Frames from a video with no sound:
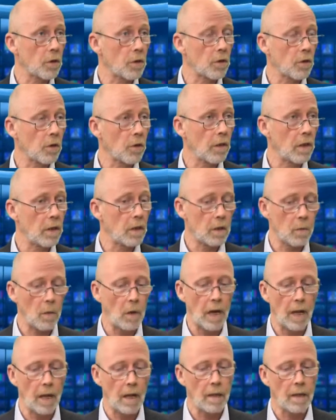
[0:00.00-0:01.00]
to join as
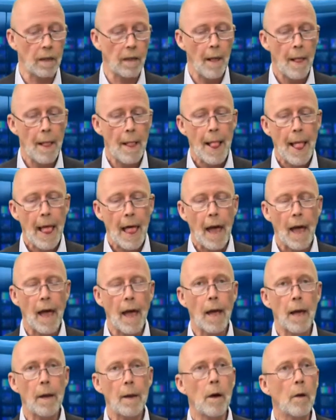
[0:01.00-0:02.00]
well.
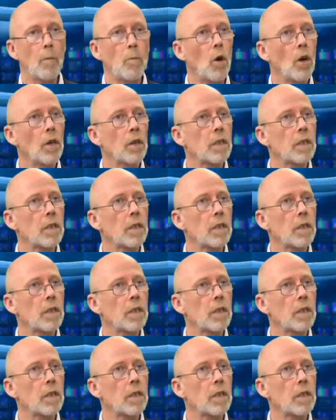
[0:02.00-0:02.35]
And